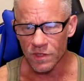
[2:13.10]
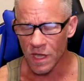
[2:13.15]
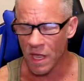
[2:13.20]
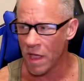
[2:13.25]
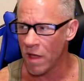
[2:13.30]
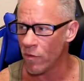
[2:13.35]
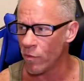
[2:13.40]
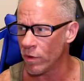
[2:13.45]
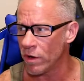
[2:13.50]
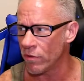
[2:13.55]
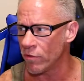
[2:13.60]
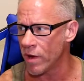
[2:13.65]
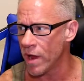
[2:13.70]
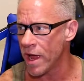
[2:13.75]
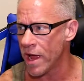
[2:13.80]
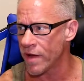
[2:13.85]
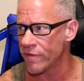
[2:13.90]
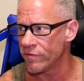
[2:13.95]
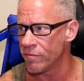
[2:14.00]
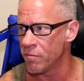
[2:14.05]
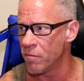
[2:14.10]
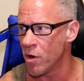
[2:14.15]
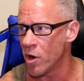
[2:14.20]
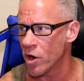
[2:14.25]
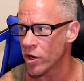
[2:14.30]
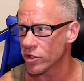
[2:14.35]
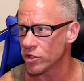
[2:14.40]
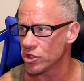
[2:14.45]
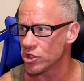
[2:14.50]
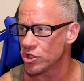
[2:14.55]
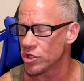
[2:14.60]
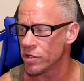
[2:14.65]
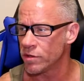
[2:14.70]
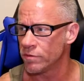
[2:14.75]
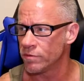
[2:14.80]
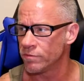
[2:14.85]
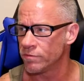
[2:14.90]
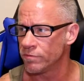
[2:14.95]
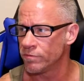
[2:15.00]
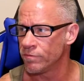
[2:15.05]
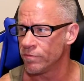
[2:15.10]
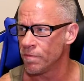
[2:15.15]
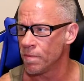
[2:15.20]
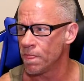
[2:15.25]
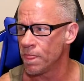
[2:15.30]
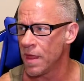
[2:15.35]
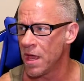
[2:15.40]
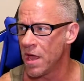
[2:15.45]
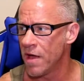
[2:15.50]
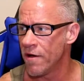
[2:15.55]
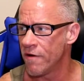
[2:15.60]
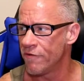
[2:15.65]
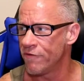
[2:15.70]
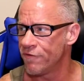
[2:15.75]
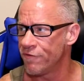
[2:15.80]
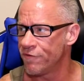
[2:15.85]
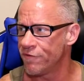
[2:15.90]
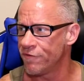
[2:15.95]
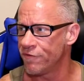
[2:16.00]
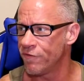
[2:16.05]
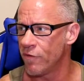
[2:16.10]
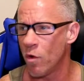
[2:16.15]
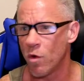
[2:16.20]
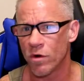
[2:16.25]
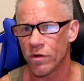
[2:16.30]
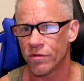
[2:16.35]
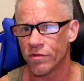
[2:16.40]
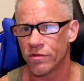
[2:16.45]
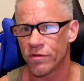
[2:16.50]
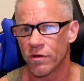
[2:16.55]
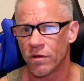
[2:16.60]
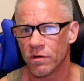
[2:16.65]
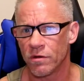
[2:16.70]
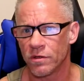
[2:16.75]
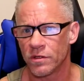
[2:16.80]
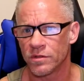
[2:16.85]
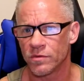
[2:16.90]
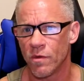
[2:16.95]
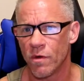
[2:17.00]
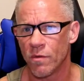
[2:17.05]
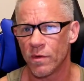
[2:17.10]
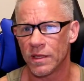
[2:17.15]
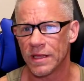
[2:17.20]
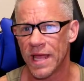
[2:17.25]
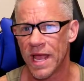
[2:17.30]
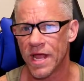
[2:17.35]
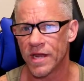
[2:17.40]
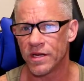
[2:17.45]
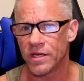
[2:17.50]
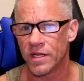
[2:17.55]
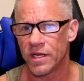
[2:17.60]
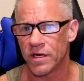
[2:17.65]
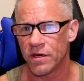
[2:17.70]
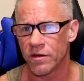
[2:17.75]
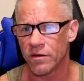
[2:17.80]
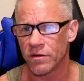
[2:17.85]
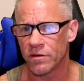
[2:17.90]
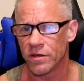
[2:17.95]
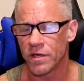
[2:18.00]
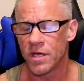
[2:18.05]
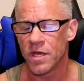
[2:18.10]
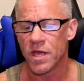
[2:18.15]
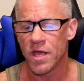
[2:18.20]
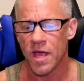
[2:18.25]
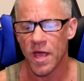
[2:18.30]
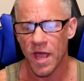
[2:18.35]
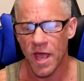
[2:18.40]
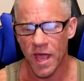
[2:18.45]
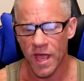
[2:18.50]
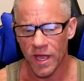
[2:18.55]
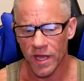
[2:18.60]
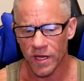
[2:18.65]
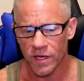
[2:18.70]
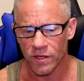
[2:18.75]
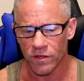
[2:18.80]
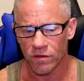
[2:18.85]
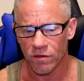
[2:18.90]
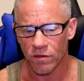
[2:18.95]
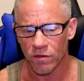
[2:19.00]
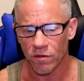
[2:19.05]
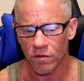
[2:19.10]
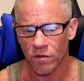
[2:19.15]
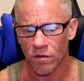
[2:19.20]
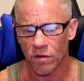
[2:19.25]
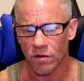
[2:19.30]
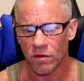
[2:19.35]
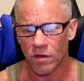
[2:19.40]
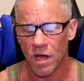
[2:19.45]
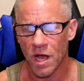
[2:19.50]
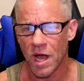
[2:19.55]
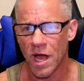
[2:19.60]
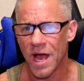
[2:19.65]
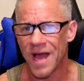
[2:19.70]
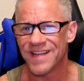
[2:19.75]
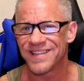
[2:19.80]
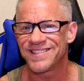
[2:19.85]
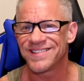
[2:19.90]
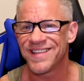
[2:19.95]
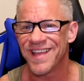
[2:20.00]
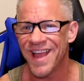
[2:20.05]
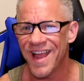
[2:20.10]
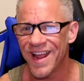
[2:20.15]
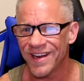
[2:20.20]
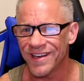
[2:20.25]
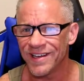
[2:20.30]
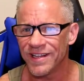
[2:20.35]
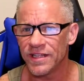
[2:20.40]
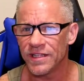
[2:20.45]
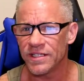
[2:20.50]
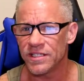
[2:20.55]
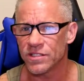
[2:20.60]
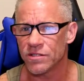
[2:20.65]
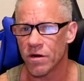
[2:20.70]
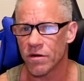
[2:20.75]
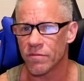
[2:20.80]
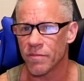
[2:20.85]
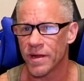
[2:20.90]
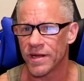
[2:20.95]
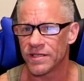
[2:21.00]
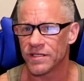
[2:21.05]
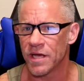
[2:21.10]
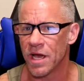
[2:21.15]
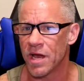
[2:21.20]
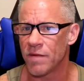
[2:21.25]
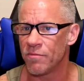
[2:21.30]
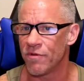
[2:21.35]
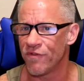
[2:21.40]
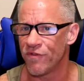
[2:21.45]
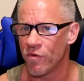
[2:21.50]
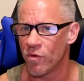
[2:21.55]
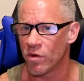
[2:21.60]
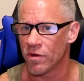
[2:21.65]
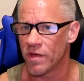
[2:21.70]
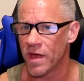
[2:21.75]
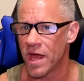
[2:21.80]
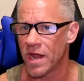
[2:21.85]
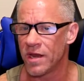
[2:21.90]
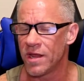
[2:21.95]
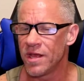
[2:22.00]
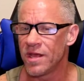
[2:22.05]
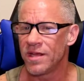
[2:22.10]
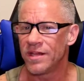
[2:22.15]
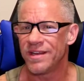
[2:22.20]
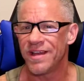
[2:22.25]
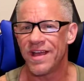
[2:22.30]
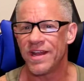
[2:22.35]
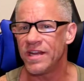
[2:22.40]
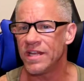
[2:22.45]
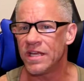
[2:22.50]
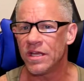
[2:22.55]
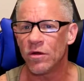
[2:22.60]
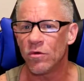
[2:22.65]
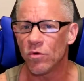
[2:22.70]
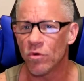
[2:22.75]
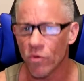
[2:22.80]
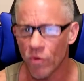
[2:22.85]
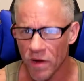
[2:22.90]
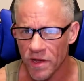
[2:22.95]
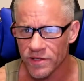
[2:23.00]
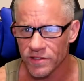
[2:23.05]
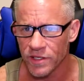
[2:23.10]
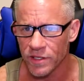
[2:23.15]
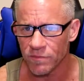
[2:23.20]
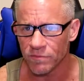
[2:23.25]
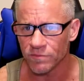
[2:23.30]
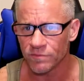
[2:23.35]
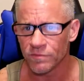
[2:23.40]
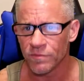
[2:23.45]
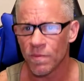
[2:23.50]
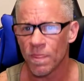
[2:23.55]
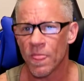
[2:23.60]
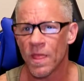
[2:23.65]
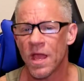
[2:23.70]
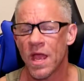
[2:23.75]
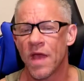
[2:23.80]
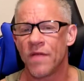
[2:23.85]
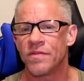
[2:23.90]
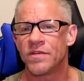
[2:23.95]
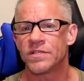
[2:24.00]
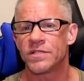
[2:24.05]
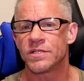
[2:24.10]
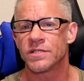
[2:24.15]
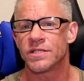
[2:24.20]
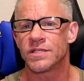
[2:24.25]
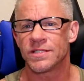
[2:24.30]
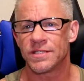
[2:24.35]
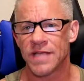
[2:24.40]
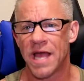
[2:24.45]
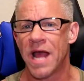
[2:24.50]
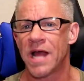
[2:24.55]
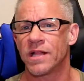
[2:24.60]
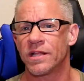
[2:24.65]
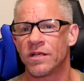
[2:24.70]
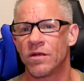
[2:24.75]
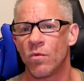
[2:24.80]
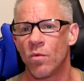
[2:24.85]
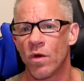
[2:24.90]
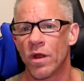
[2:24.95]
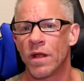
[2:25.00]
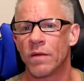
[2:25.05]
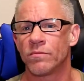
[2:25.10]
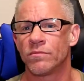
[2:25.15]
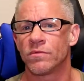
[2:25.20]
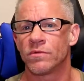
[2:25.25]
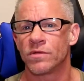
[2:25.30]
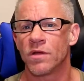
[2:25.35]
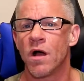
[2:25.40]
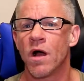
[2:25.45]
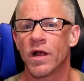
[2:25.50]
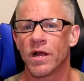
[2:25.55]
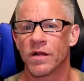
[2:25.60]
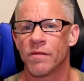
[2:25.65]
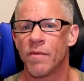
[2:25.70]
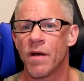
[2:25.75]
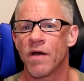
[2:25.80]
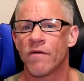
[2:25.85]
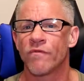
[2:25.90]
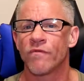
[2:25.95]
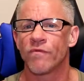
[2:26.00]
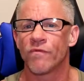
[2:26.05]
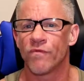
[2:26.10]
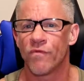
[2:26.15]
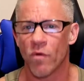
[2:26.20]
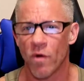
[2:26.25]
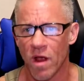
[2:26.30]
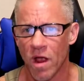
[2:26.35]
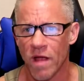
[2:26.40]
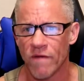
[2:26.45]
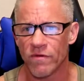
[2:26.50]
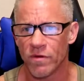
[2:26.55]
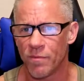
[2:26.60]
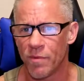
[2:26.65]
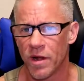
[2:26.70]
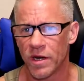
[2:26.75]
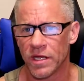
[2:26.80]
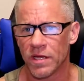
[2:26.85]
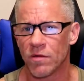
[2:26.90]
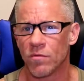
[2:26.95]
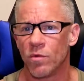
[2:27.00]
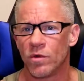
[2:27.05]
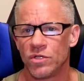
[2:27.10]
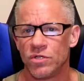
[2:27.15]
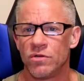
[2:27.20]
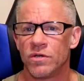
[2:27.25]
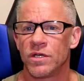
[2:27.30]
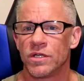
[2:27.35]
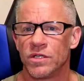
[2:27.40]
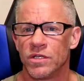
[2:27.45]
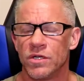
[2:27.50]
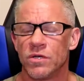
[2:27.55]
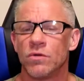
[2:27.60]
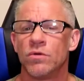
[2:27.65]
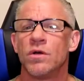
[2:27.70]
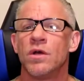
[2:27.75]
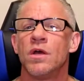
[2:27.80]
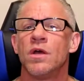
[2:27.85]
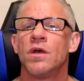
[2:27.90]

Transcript: and we arrived March 4th is when we landed here, and I technically started my diet before that. Now, I didn't go crazy, and this is exactly what I'm talking about for everybody, what you can do.